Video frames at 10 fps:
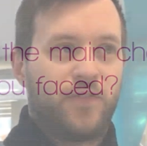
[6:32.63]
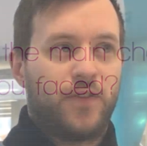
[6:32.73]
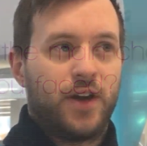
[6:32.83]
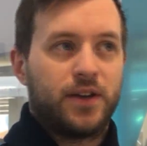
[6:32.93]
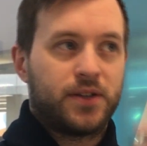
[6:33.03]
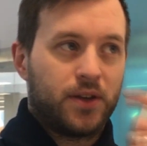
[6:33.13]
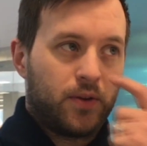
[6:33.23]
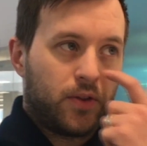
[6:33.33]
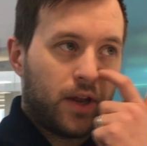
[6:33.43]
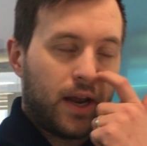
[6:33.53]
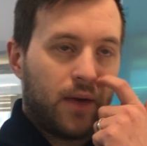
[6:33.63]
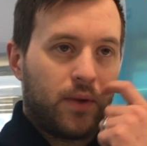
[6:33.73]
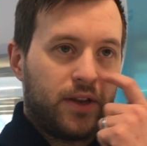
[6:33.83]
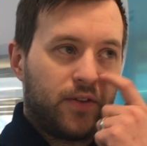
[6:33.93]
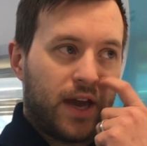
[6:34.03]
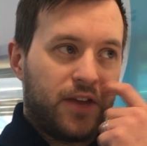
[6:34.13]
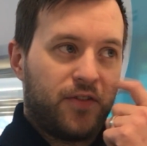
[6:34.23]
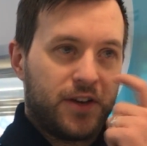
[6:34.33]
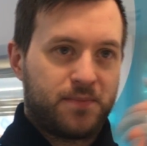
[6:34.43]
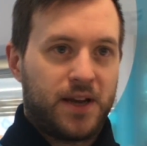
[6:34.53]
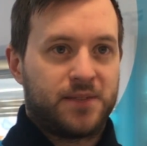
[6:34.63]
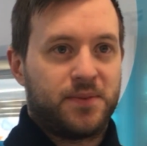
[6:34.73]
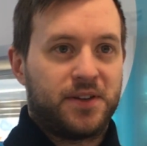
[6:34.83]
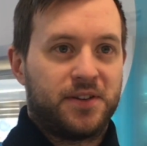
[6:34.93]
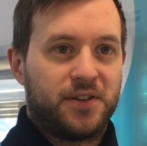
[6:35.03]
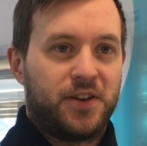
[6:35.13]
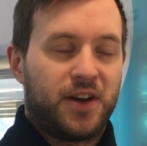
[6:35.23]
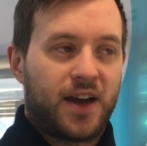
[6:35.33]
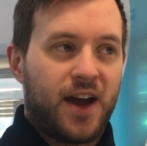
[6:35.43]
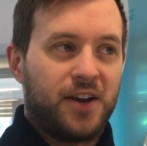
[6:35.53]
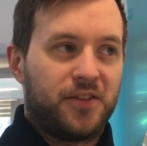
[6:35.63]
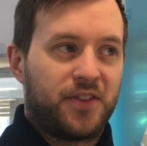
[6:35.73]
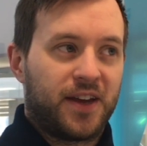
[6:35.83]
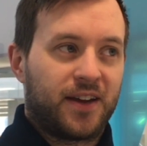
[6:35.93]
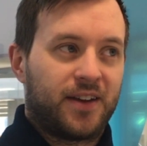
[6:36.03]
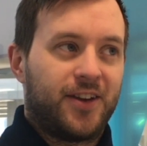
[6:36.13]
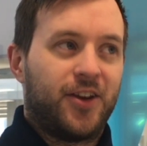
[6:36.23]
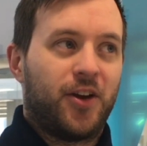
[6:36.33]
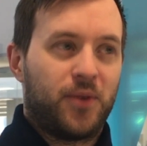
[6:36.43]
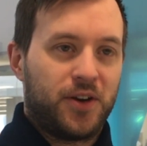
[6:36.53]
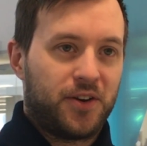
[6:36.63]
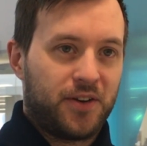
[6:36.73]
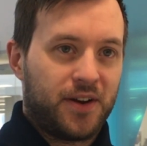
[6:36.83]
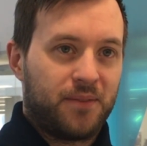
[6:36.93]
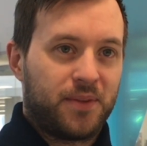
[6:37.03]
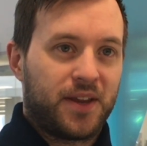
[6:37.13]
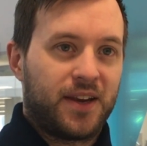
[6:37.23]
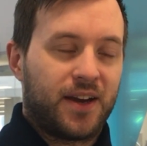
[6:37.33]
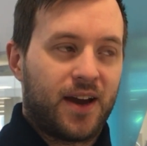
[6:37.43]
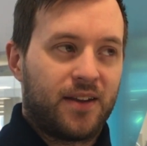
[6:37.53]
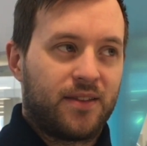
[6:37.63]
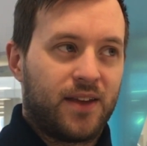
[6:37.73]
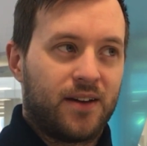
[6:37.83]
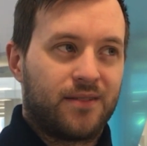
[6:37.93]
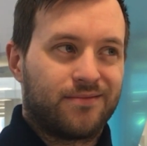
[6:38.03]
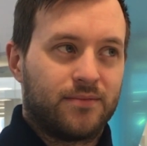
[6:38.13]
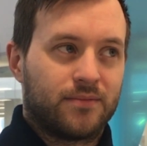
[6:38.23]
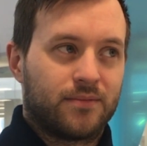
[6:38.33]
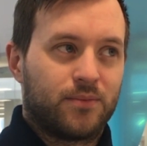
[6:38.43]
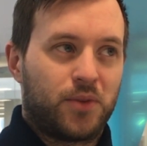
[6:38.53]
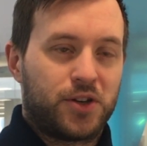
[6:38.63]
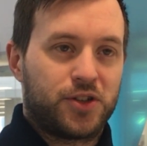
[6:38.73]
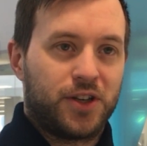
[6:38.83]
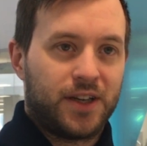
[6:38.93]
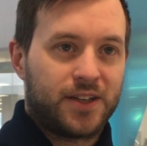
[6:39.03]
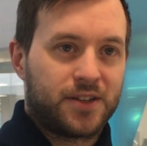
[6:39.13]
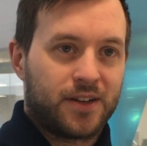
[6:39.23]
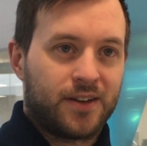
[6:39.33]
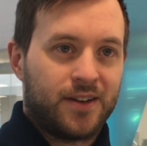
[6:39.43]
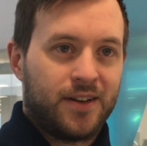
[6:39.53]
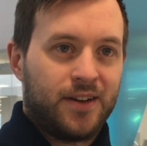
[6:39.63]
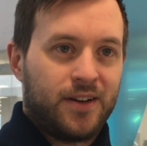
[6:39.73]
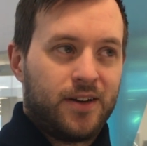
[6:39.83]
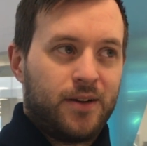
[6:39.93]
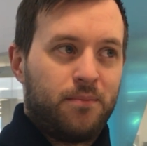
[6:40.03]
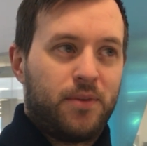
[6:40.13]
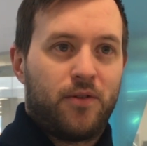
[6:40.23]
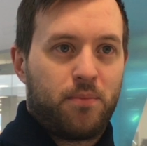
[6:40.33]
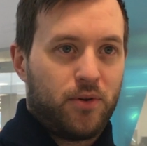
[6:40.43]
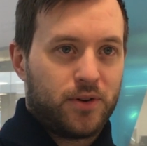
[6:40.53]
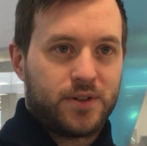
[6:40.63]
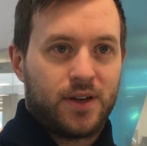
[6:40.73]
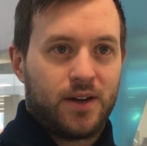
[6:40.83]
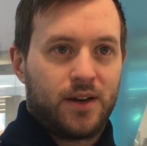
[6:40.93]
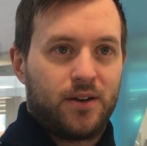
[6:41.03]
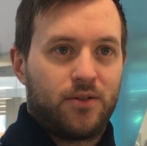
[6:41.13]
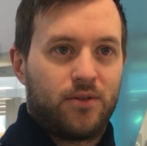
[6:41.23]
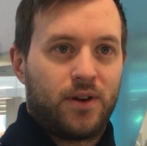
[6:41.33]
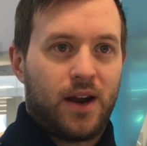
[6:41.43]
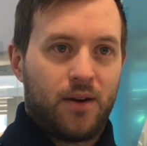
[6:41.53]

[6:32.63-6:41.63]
When we first, when you get your first placement, you kind of think you know what you're doing, but then you kind of feel, what do you need to be reporting?